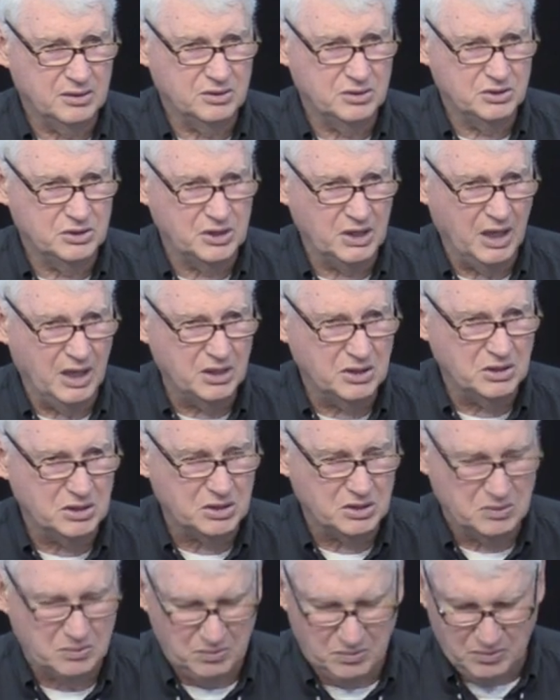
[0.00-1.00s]

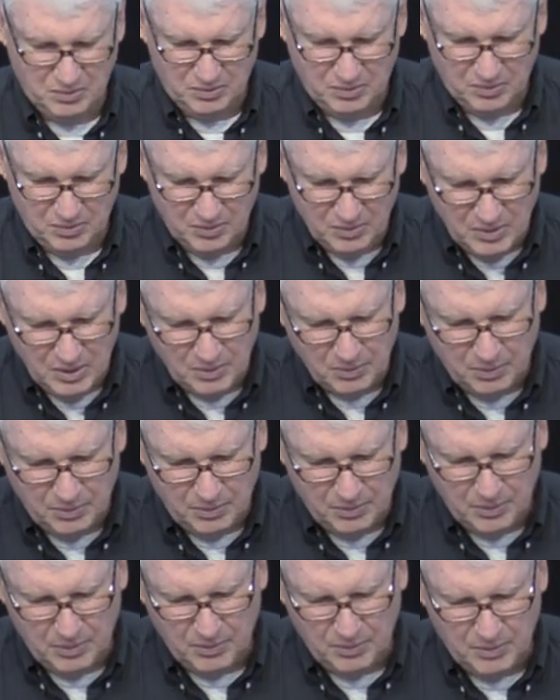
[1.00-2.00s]
John's
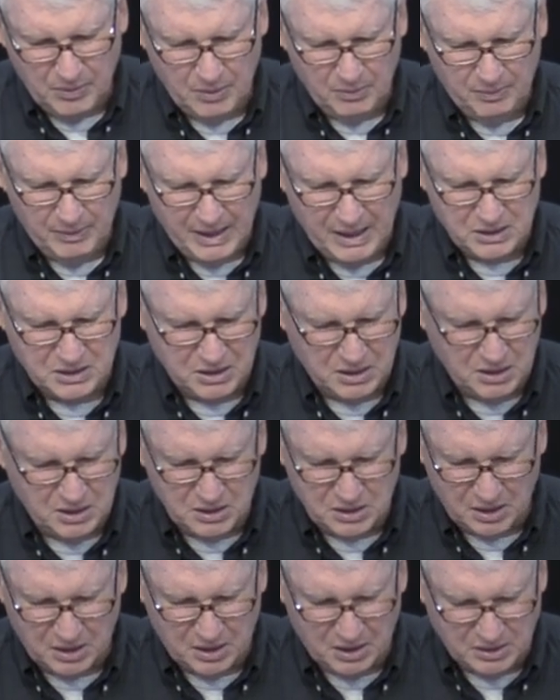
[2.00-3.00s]

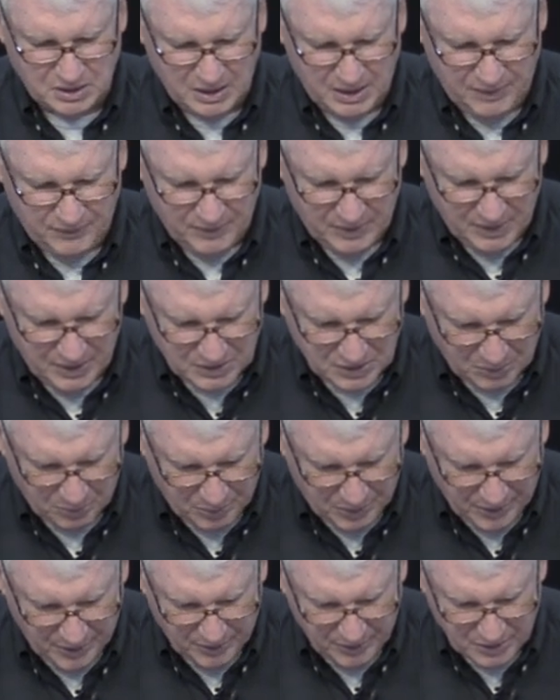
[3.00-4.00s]
message and his, even his
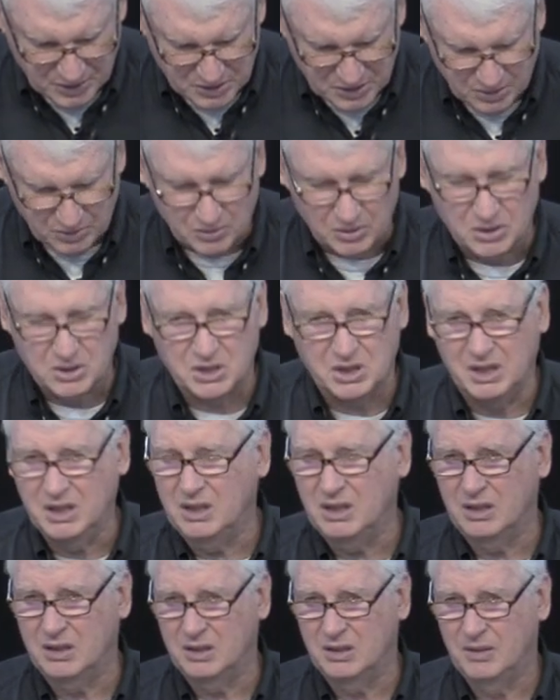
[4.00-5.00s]
appearance on the
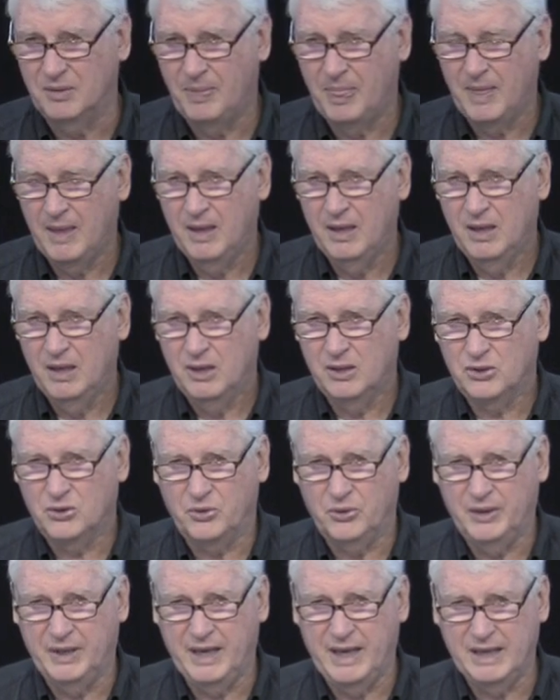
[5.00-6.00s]
scene
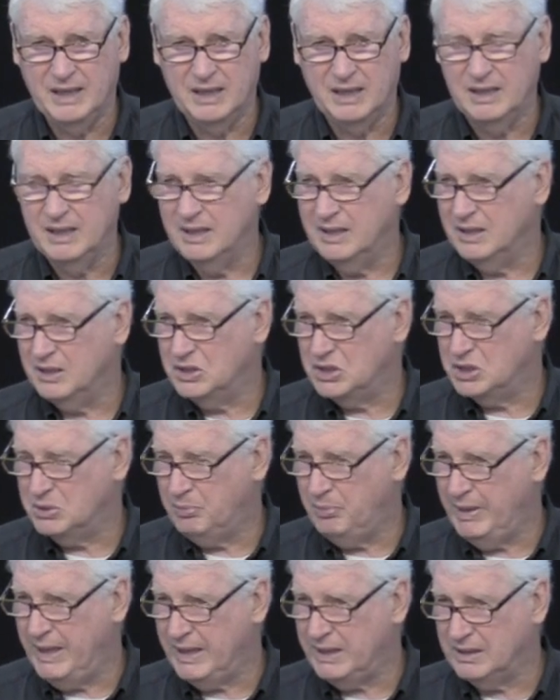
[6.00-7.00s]
created an
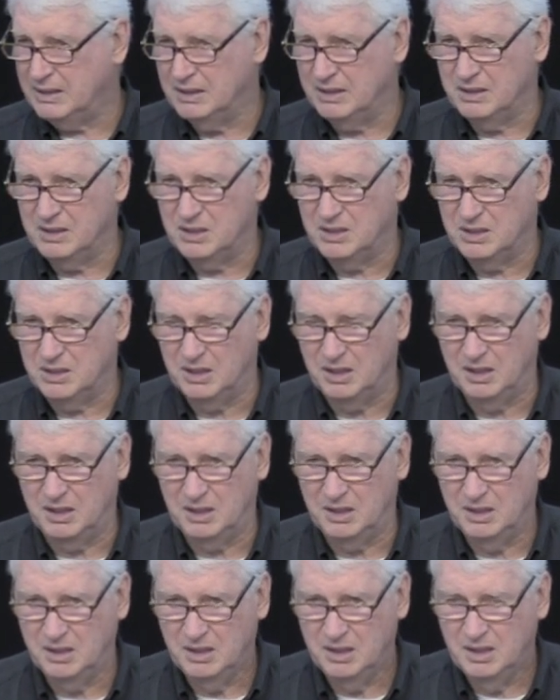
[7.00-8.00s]

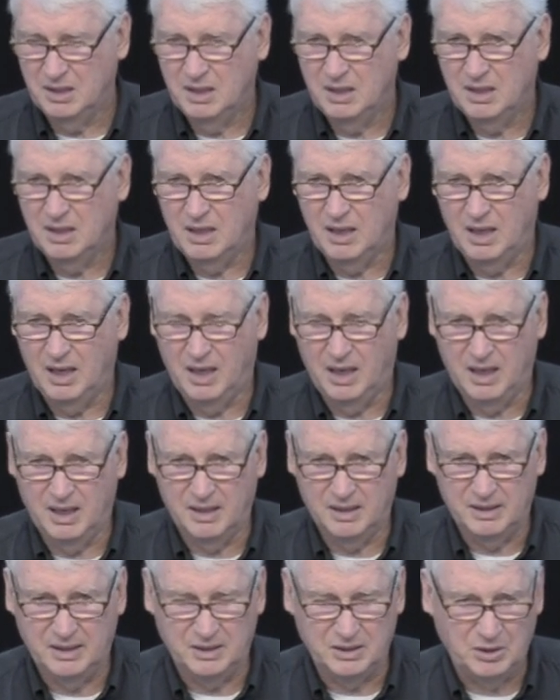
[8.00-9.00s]
expectancy uh,
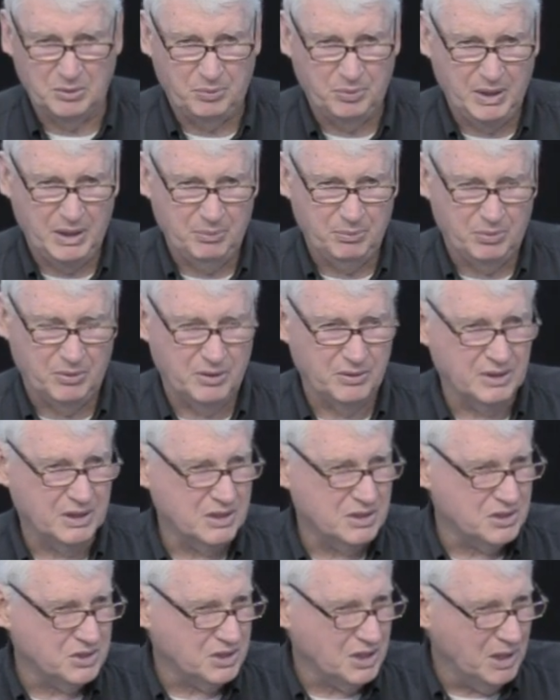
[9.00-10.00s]
in the people that
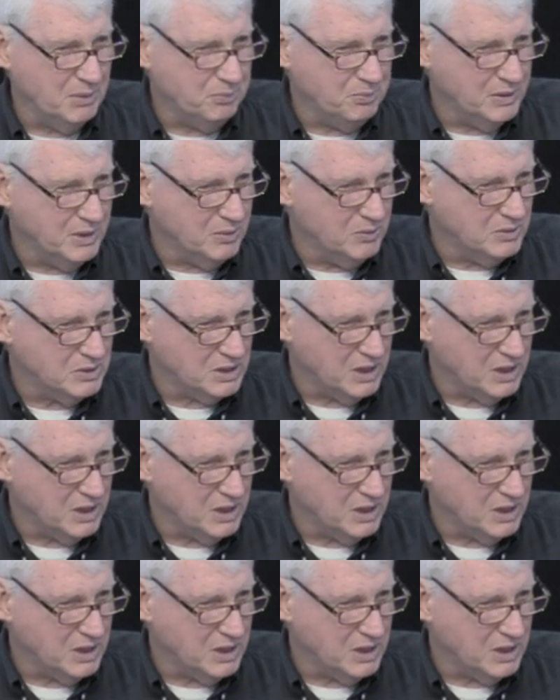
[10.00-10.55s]
something was